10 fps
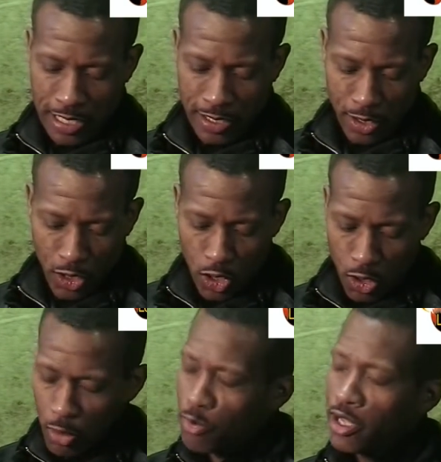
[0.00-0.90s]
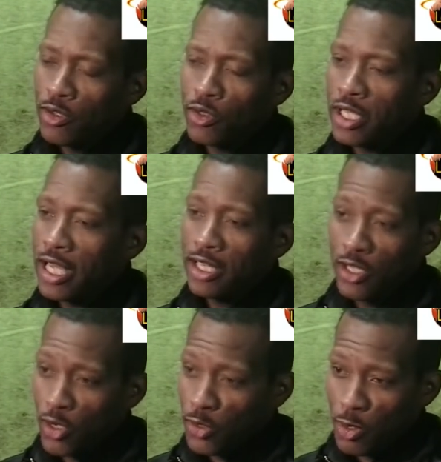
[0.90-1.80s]
the Go-Go Brothers and the
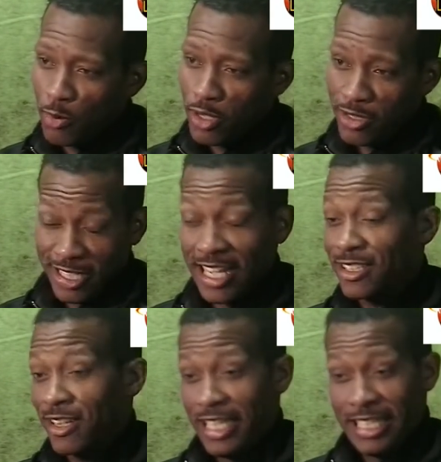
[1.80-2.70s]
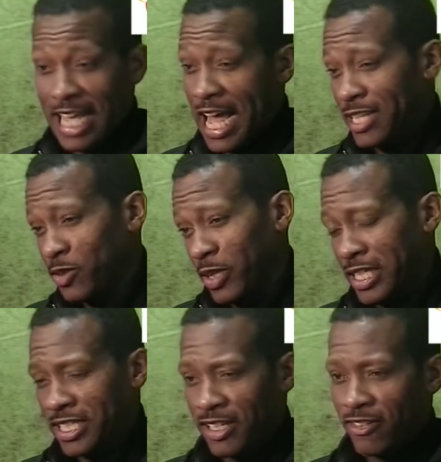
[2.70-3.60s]
Yo-Yo Brothers. And I saw these guys doing these
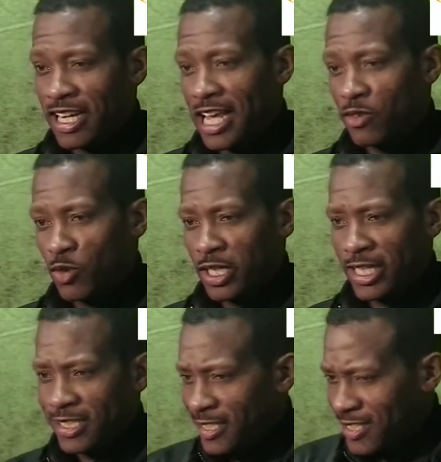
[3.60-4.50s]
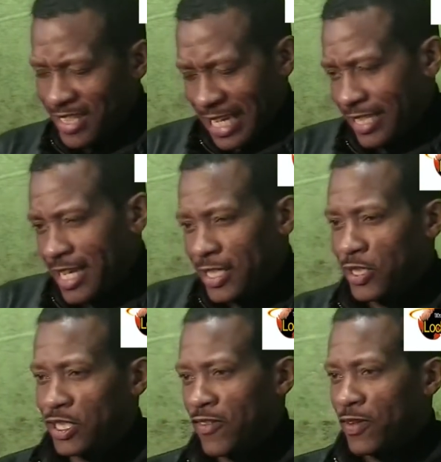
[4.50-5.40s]
synchronized routines. This is like
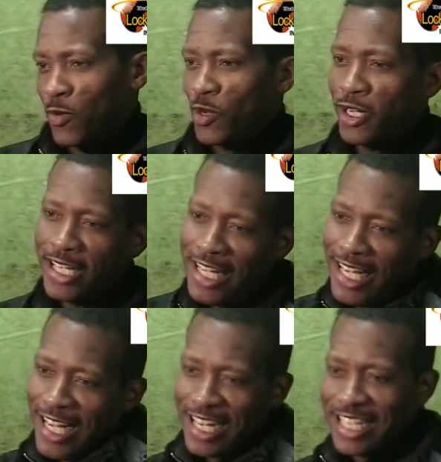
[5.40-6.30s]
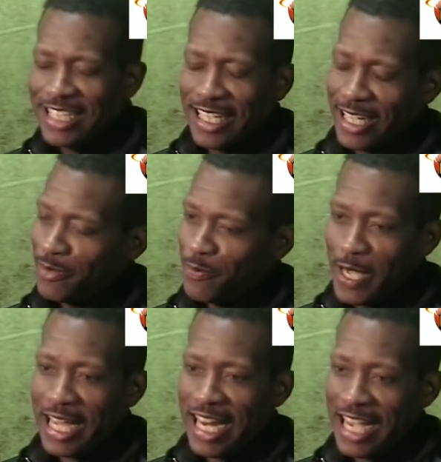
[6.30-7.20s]
1971. And I said,
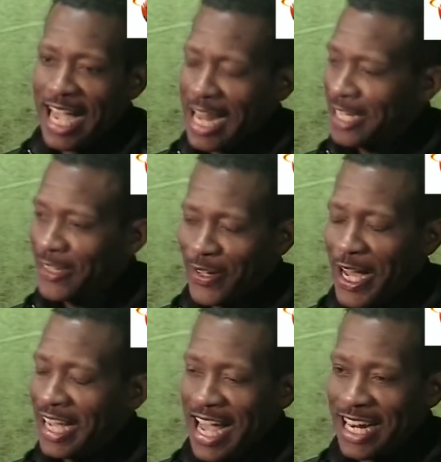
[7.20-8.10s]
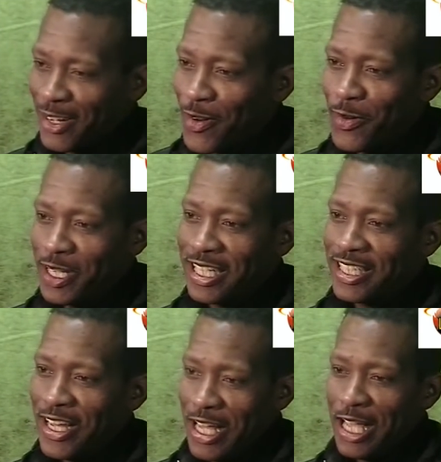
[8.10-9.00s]
man, I gotta learn this.
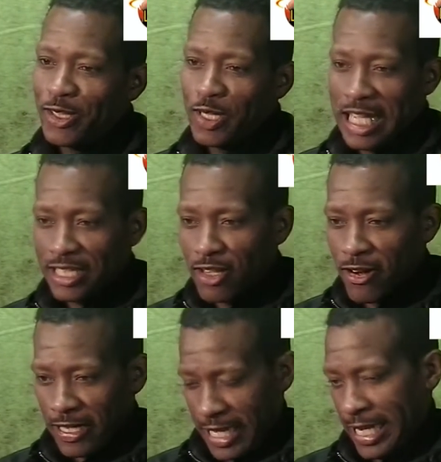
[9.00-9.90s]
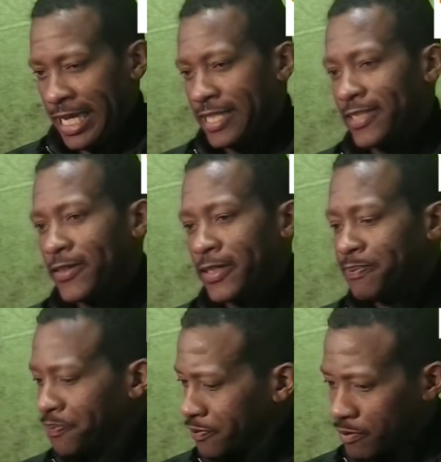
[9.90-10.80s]
And so as I started getting into it,
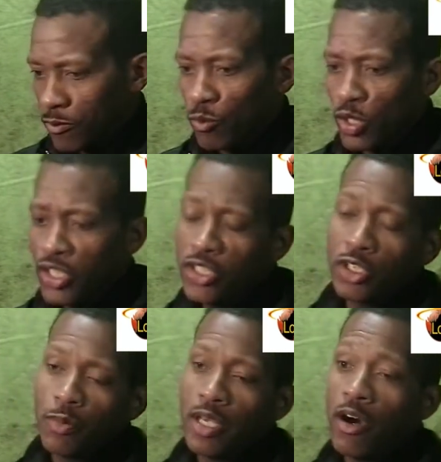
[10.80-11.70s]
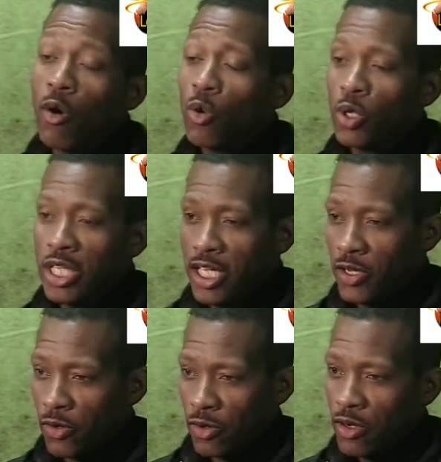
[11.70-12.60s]
it took me a whole
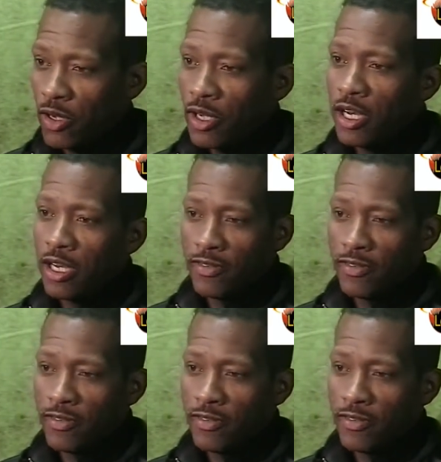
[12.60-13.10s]
year of